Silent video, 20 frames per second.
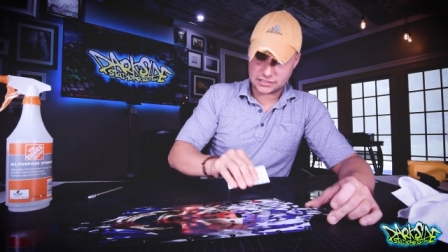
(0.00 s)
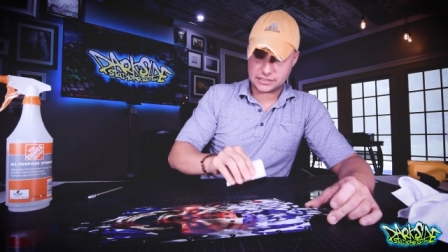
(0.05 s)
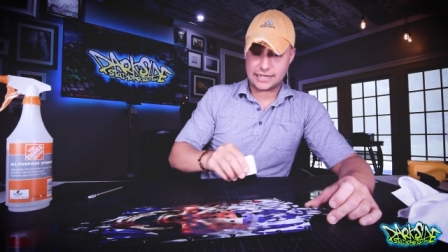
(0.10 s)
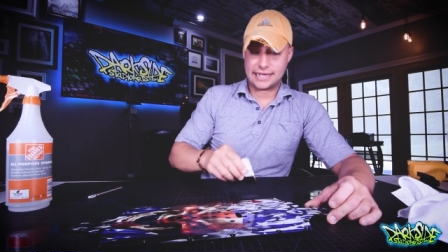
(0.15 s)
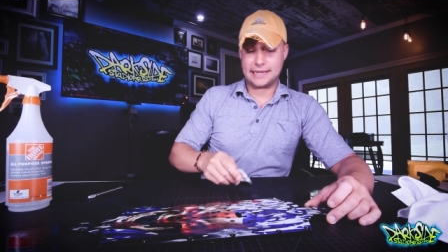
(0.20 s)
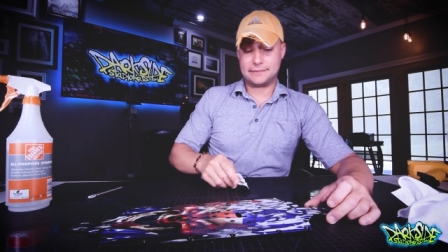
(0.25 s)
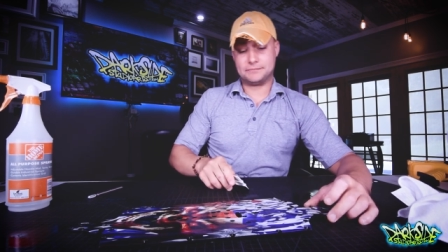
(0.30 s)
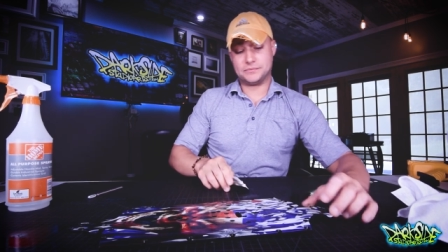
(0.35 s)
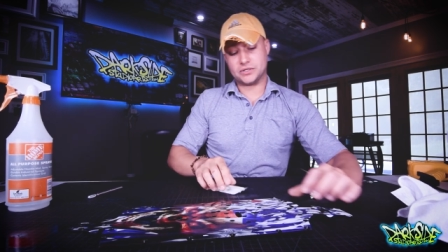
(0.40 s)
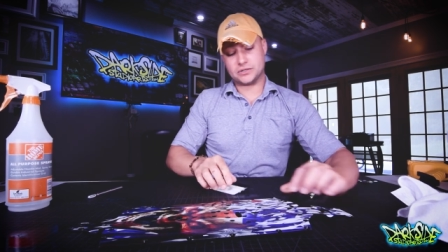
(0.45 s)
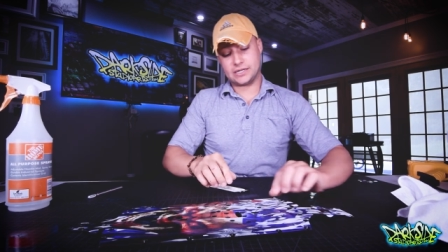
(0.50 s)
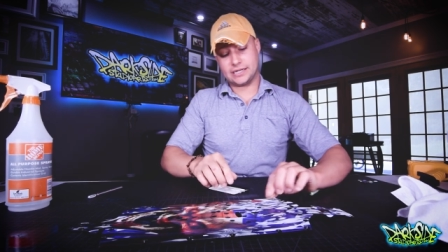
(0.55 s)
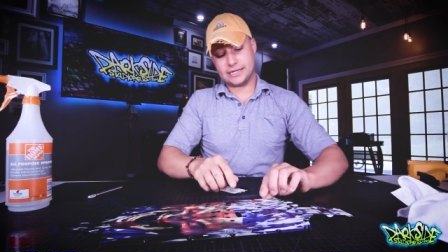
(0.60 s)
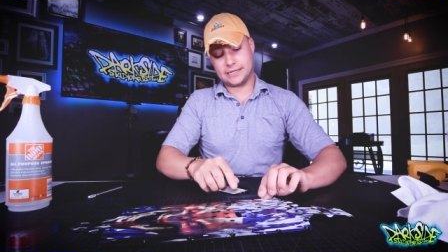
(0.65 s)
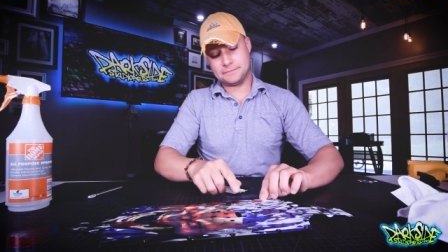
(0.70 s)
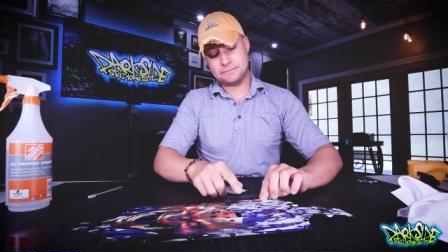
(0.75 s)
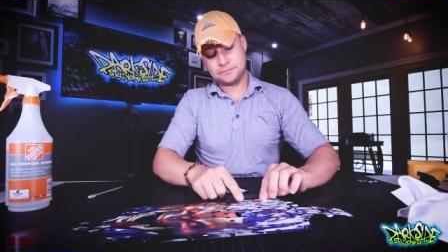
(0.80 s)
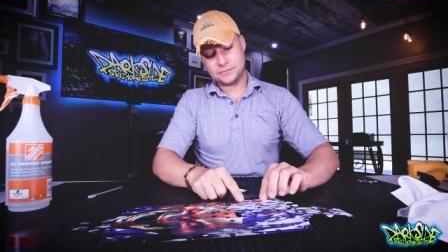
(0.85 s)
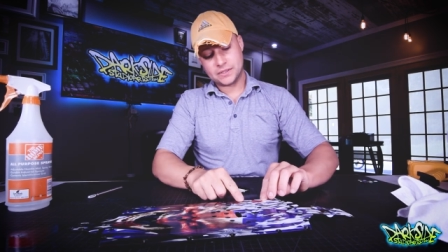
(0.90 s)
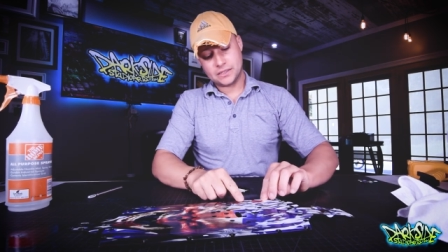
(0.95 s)
to that,
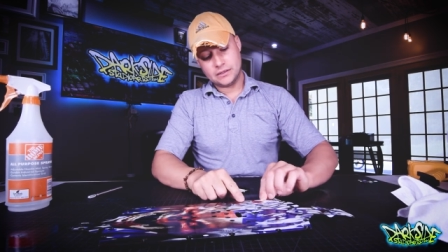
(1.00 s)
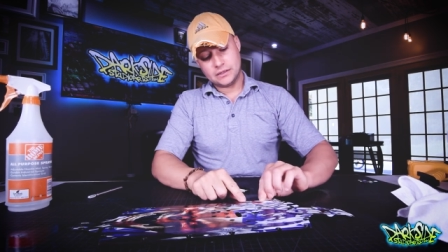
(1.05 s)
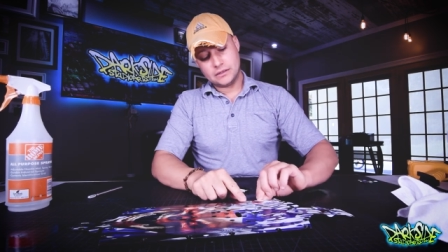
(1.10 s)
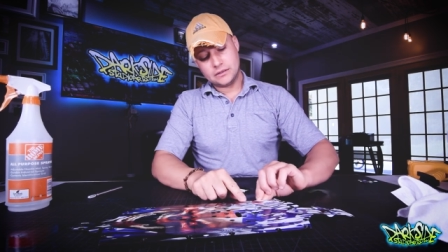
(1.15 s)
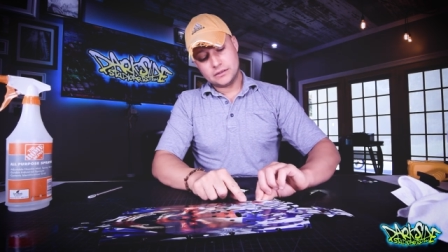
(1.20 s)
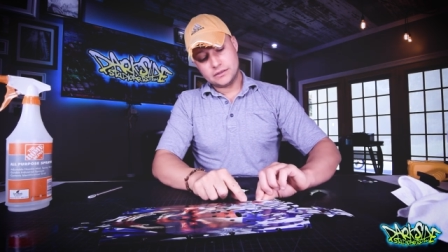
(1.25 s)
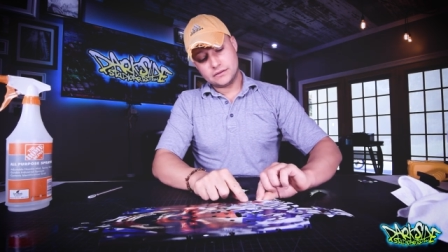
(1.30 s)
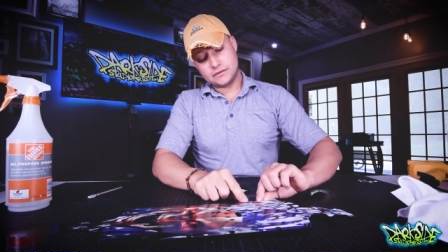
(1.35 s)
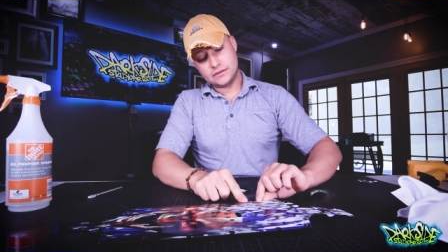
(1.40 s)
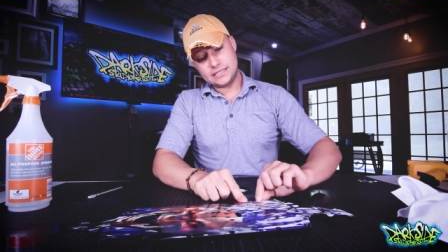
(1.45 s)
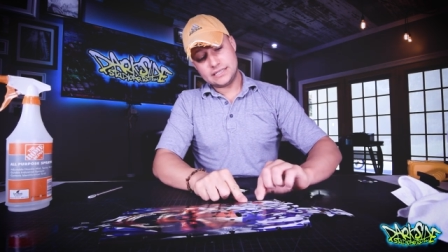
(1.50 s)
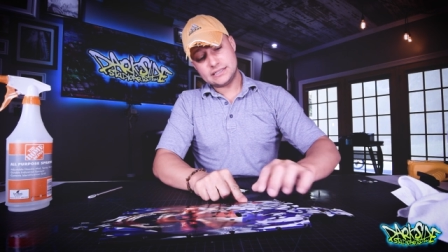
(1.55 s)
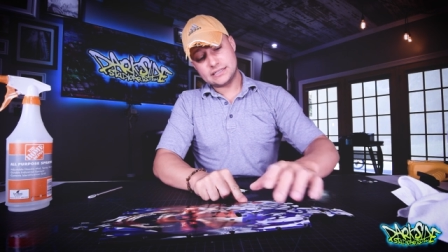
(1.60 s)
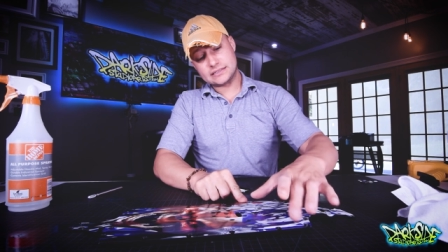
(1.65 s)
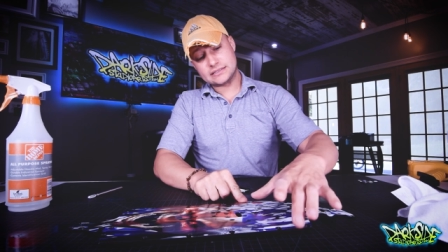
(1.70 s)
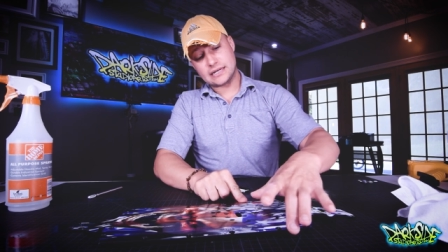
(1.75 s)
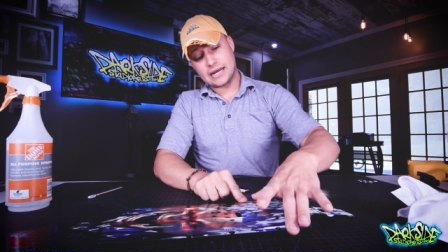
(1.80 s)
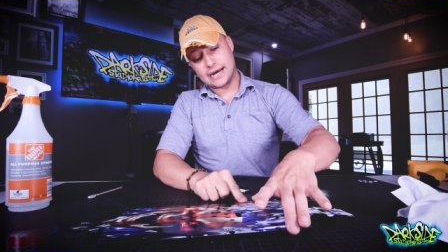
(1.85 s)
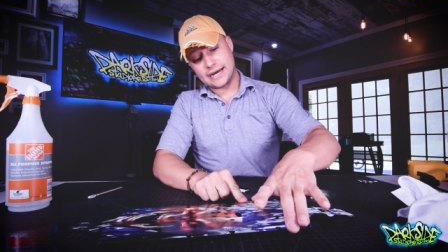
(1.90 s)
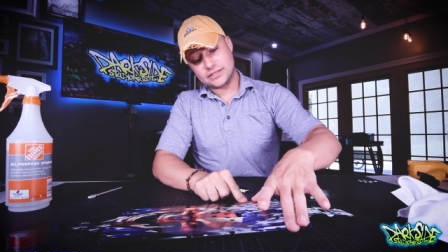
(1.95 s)
okay? These
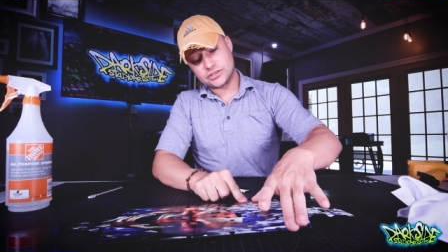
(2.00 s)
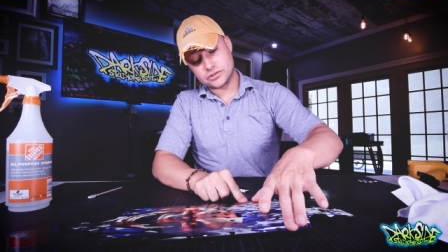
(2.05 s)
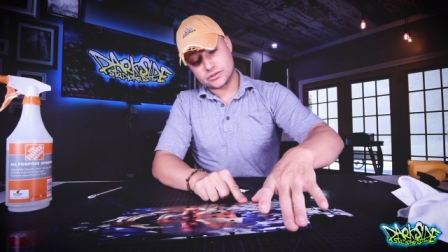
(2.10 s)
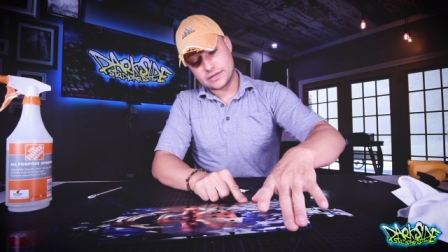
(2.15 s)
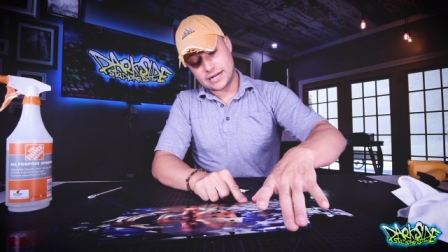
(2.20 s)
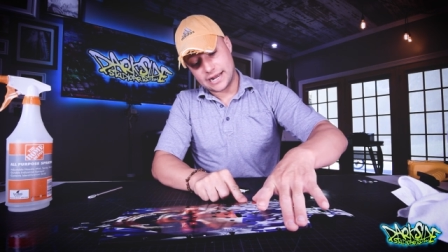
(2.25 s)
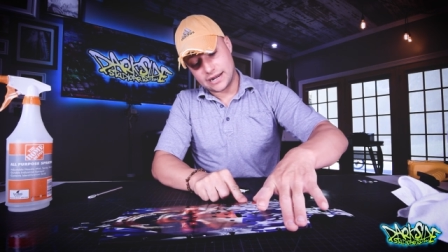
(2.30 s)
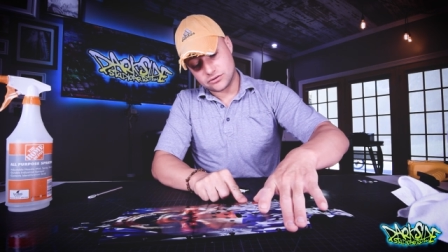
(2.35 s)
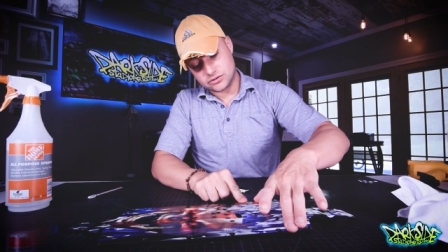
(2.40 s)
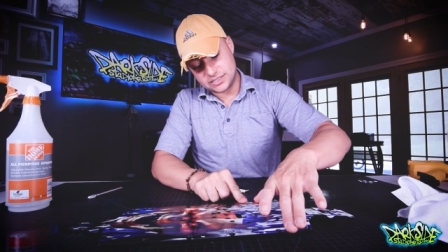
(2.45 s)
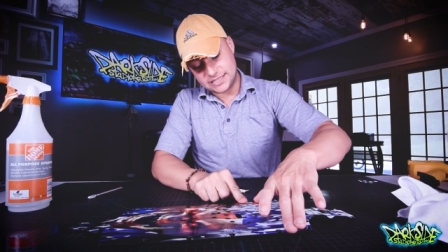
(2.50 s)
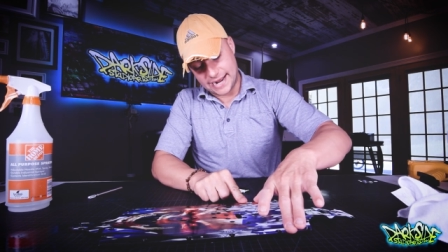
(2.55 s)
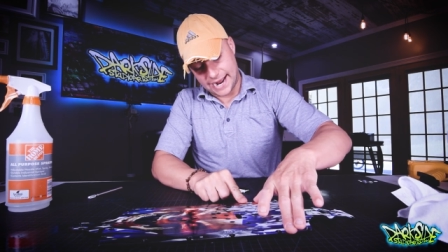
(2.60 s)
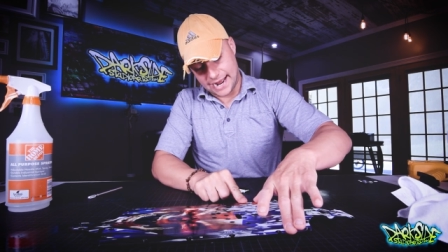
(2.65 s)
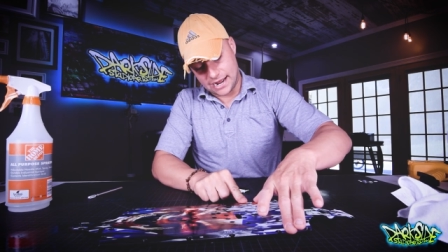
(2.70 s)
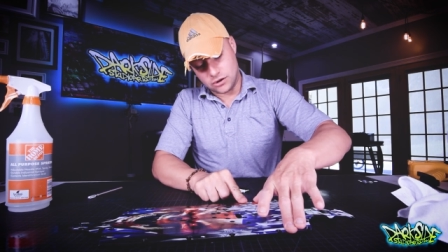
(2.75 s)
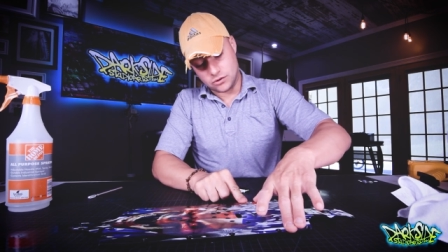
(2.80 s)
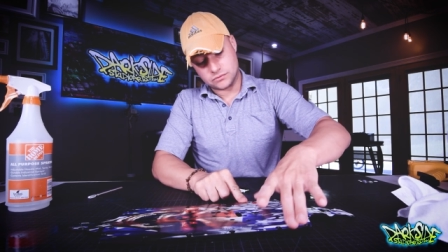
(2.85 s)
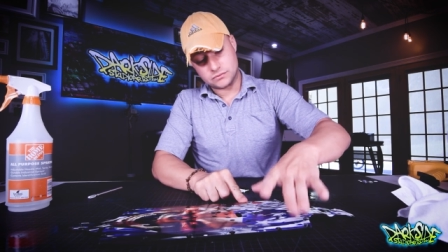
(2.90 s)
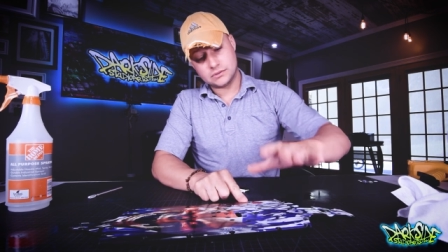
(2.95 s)
sides are now
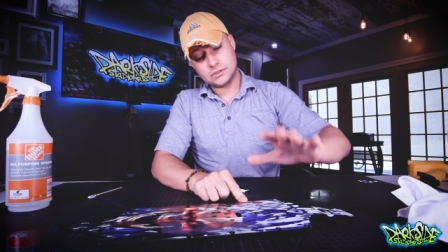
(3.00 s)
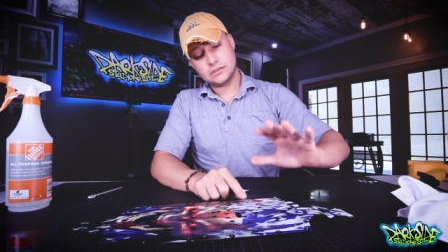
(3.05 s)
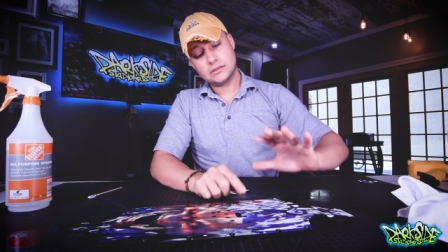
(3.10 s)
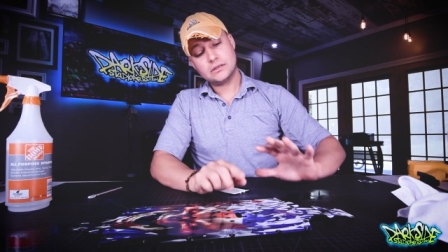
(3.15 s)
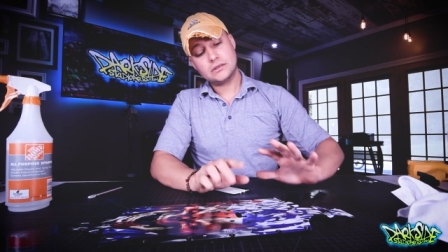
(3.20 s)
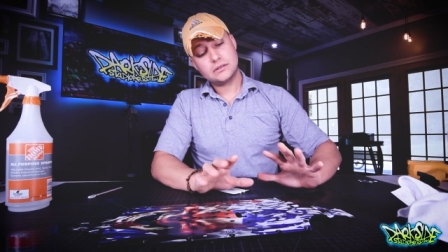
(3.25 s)
down